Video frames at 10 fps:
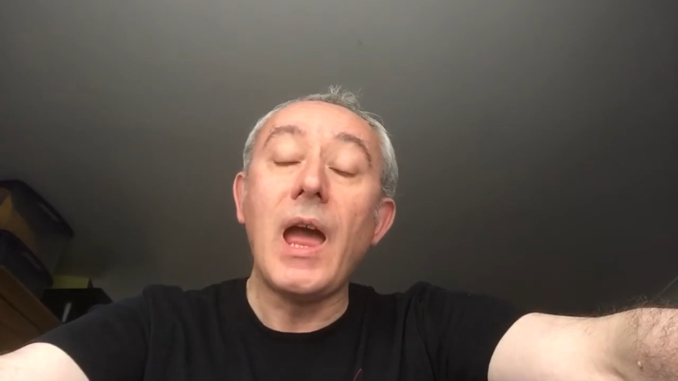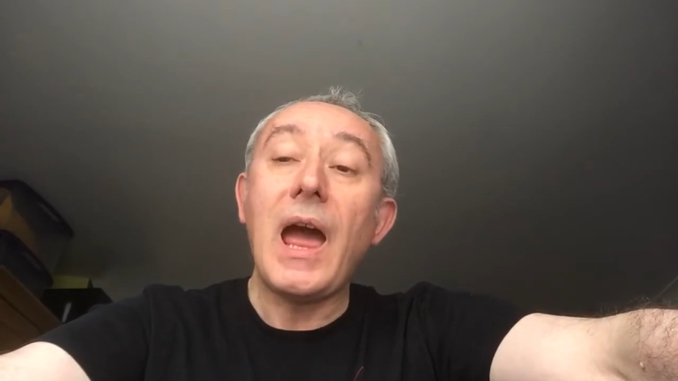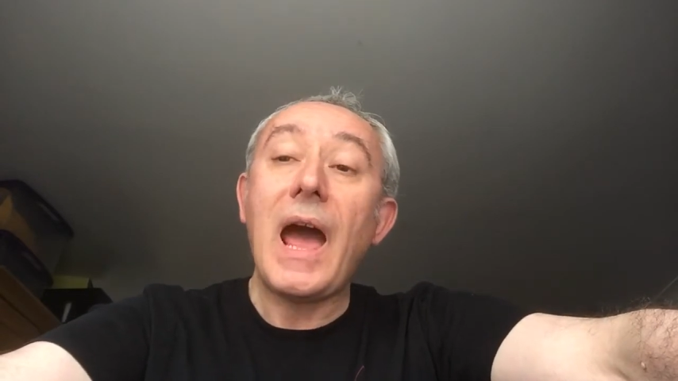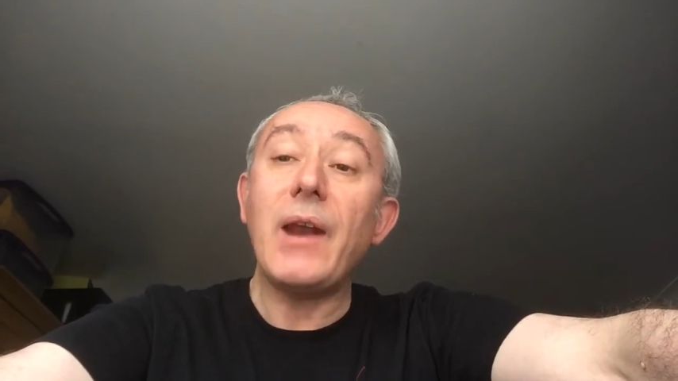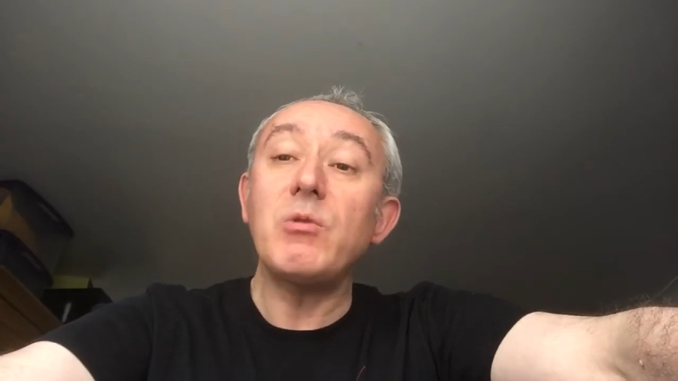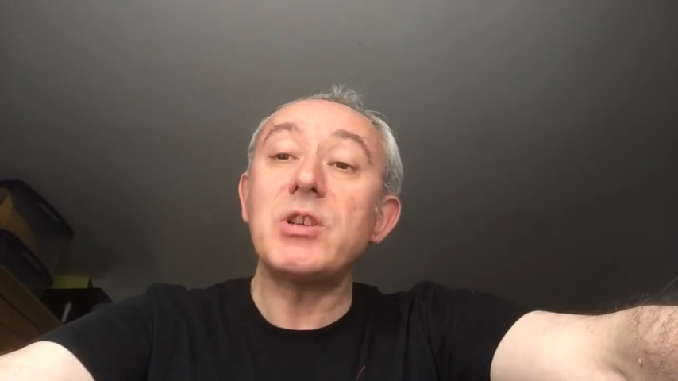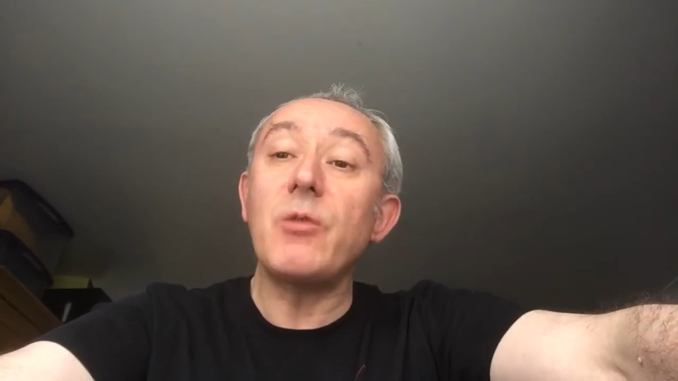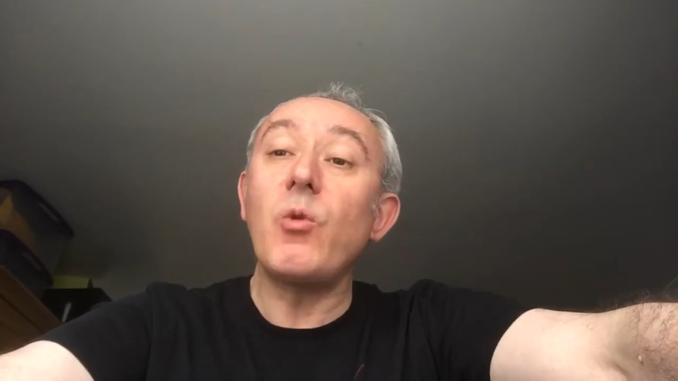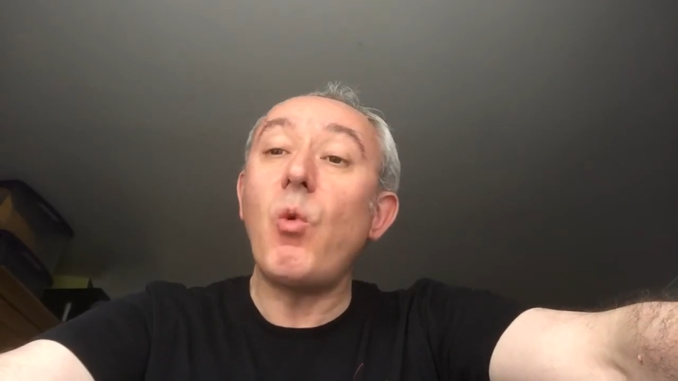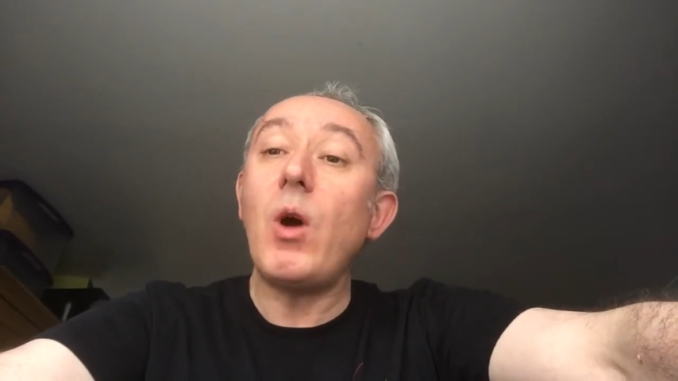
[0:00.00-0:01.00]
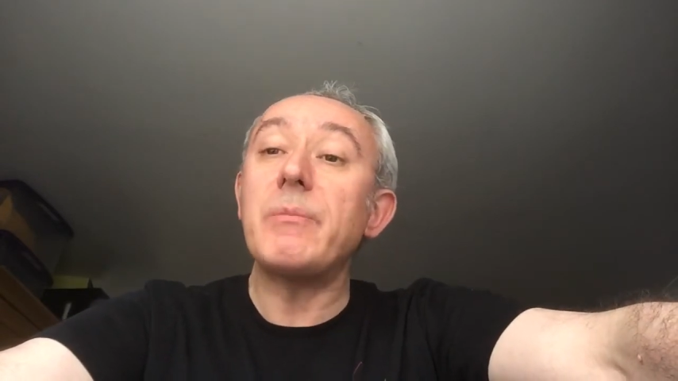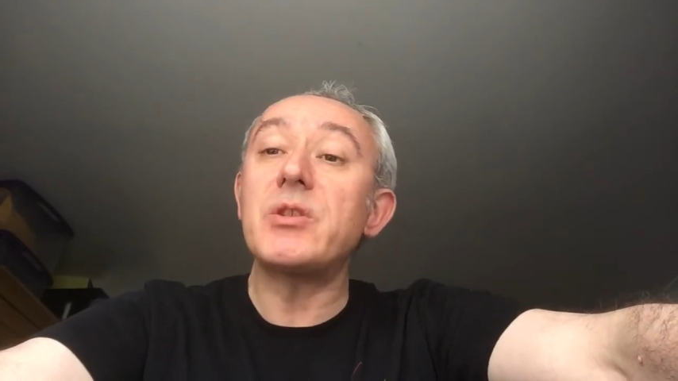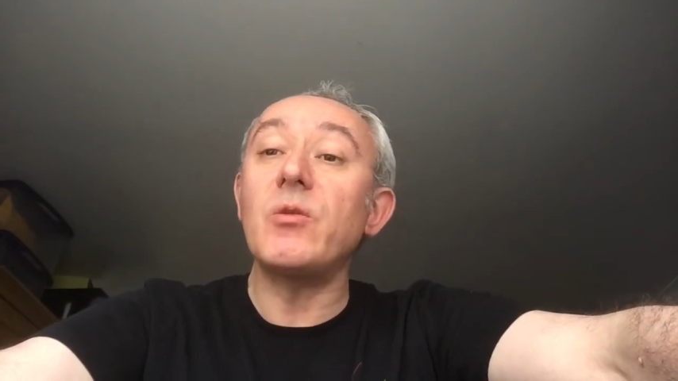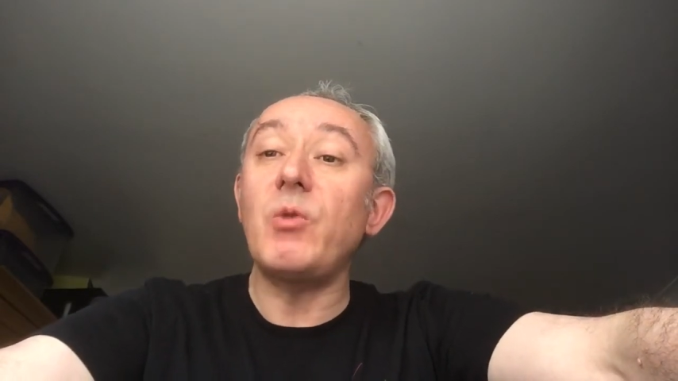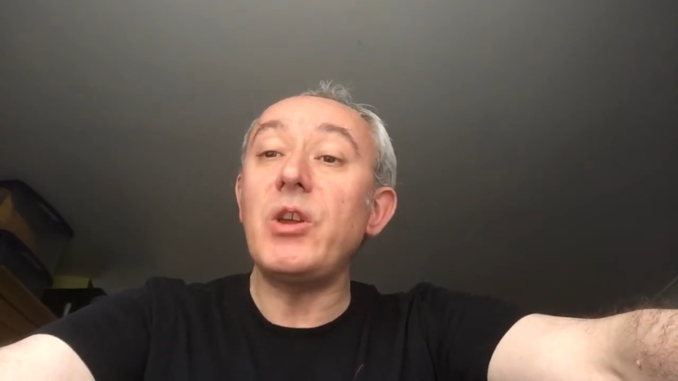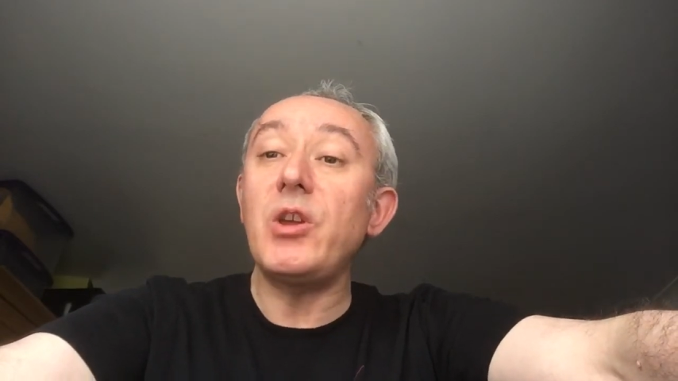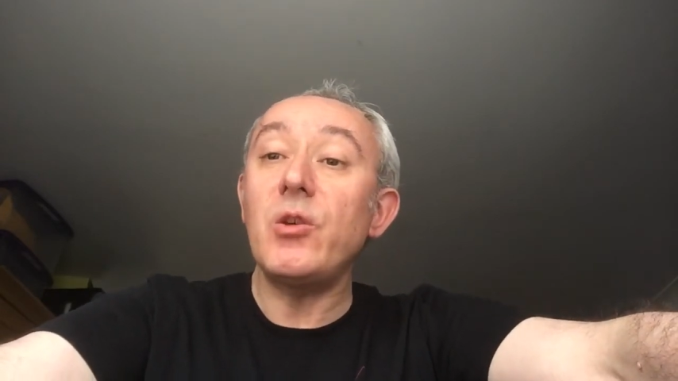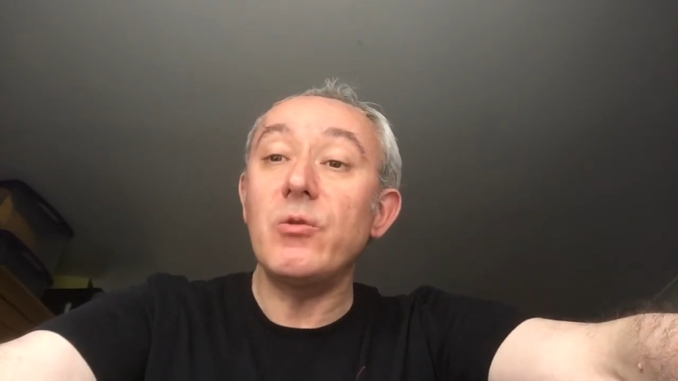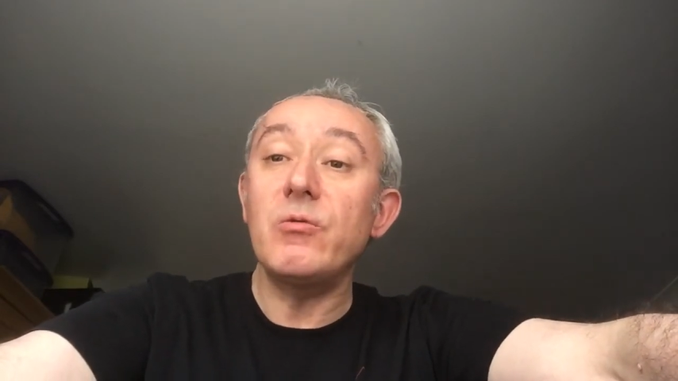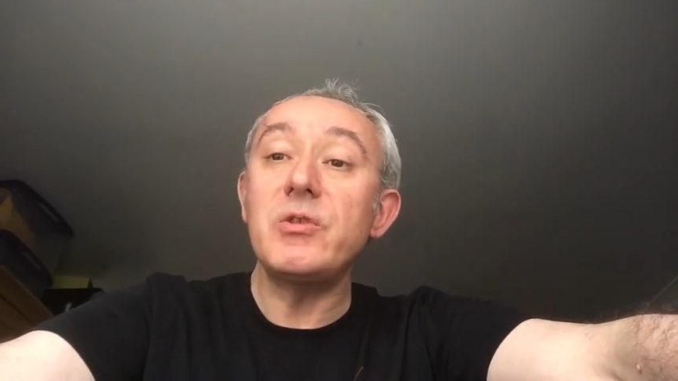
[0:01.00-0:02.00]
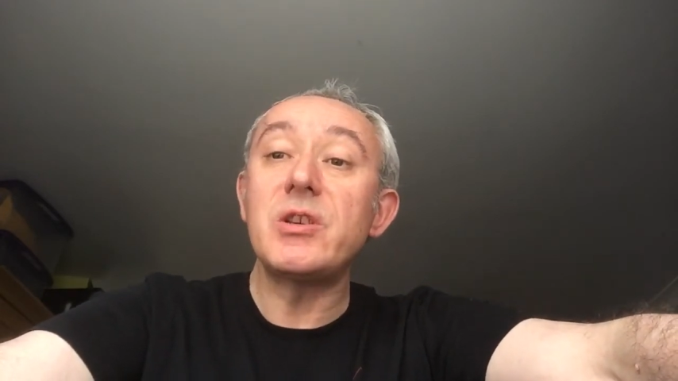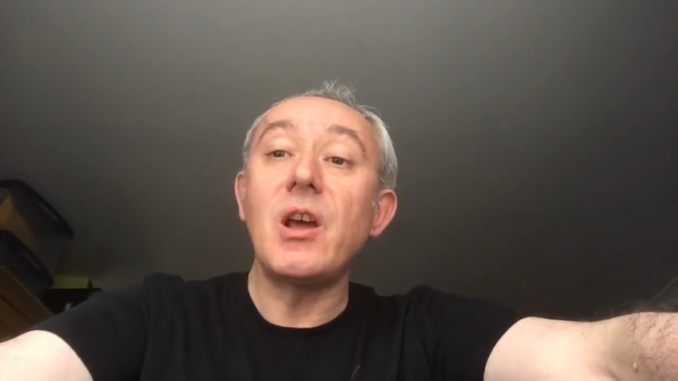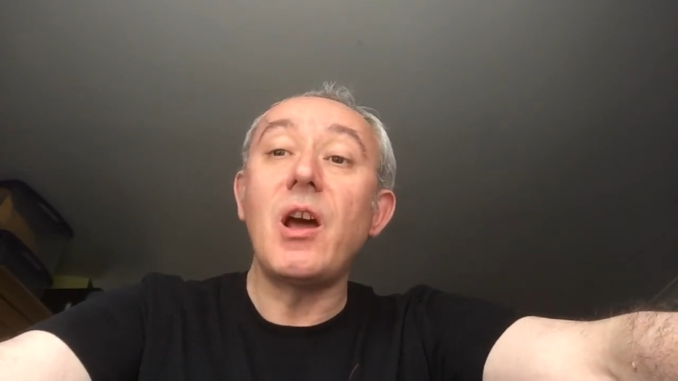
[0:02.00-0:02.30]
And also the wipes that we use